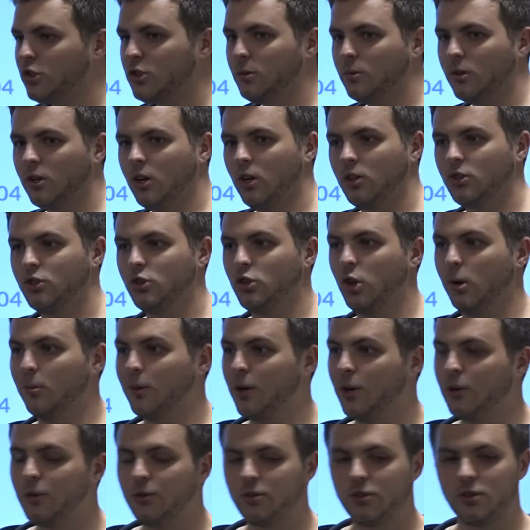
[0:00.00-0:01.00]
it would cost
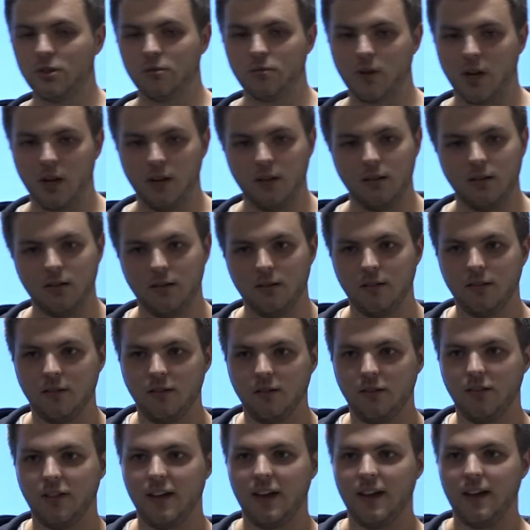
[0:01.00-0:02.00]
Domino's to run
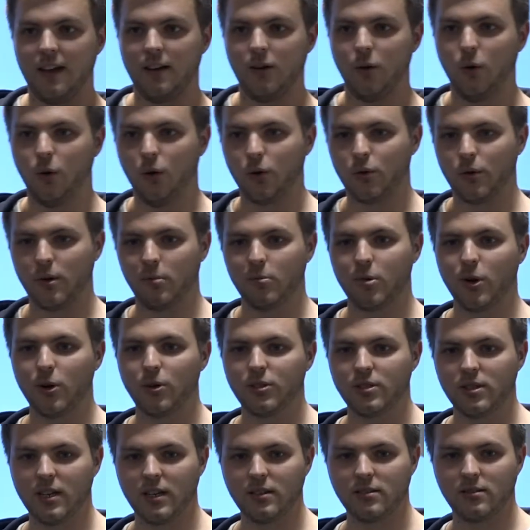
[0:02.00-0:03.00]
their ordering
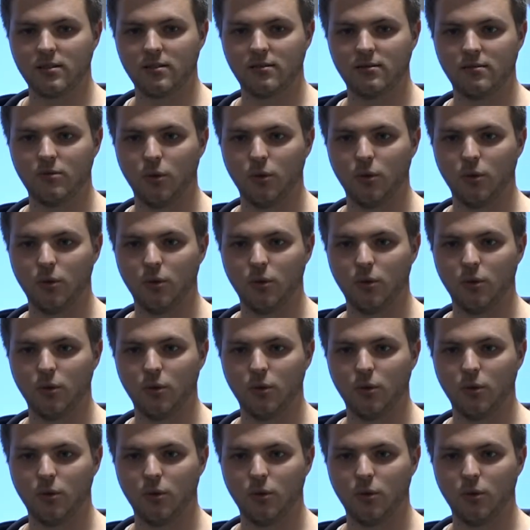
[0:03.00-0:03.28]
process,